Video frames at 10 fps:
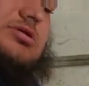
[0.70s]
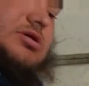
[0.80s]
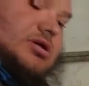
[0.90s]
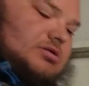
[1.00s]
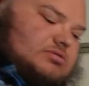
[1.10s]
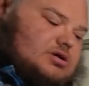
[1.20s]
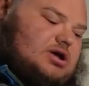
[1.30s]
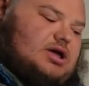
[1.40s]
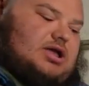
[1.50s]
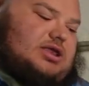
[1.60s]
All right,
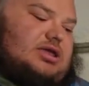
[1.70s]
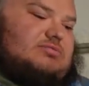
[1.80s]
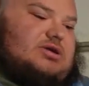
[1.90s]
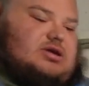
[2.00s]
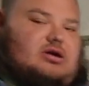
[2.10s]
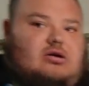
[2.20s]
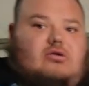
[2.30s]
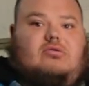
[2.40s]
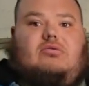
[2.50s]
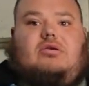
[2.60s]
here we
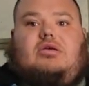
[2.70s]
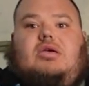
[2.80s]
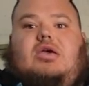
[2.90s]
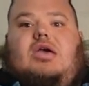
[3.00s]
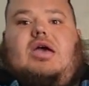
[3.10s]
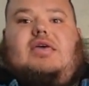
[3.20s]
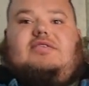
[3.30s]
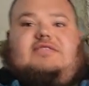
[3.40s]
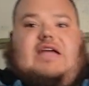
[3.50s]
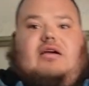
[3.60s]
go. And
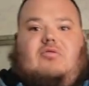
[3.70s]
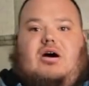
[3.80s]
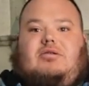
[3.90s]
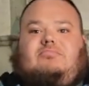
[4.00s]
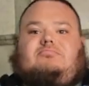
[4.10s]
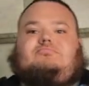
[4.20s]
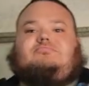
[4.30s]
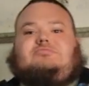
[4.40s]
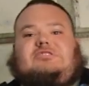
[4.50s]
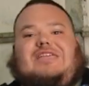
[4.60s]
let's take one.
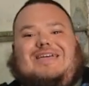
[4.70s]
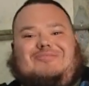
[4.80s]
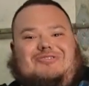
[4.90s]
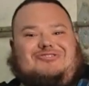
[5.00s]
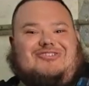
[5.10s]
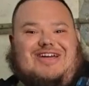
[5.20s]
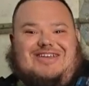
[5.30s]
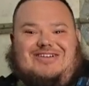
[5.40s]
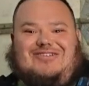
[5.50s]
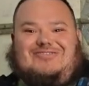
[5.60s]
I'm going to try
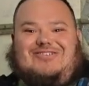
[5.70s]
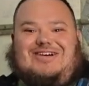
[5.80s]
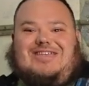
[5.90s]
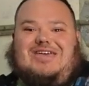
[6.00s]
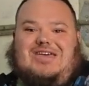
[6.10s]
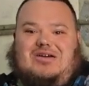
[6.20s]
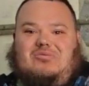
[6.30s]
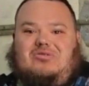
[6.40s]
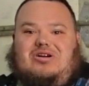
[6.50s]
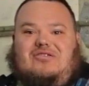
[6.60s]
doing one,
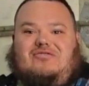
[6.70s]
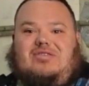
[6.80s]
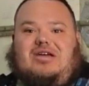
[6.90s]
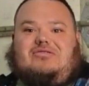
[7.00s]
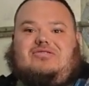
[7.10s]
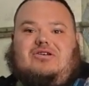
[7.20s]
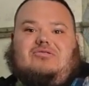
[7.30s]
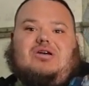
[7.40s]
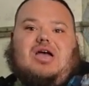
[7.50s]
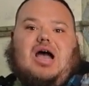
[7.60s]
and we'll go from there. So,
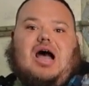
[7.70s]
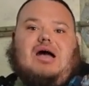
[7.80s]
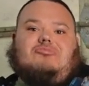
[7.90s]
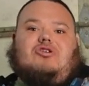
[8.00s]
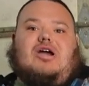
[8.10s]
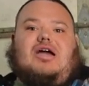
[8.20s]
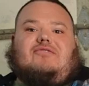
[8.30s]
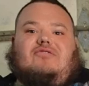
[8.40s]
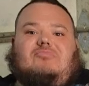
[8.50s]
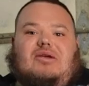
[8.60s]
I'm Craig
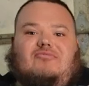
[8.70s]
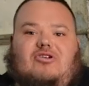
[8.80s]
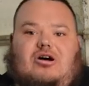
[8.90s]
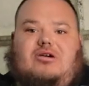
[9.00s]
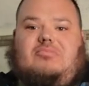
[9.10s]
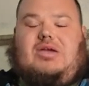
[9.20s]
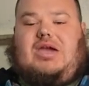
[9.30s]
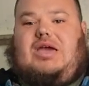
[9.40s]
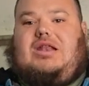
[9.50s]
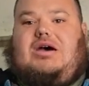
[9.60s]
from Beam Farm,
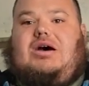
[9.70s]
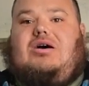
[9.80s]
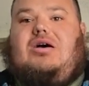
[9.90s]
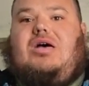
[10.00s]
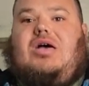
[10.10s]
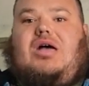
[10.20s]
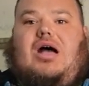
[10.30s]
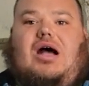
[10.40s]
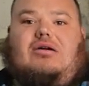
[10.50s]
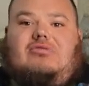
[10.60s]
and I
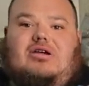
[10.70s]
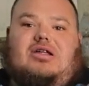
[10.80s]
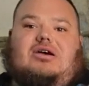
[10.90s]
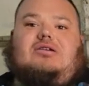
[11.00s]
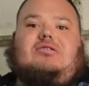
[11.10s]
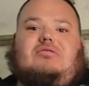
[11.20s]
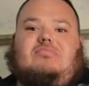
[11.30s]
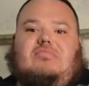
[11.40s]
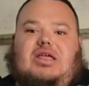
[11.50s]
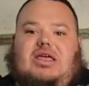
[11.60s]
run a
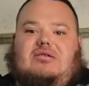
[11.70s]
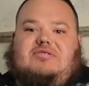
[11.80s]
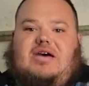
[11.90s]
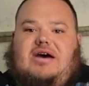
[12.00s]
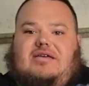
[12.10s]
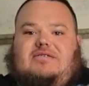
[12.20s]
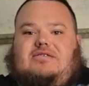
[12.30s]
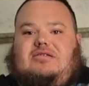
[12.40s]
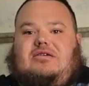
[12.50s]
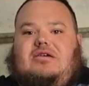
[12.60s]
medium-sized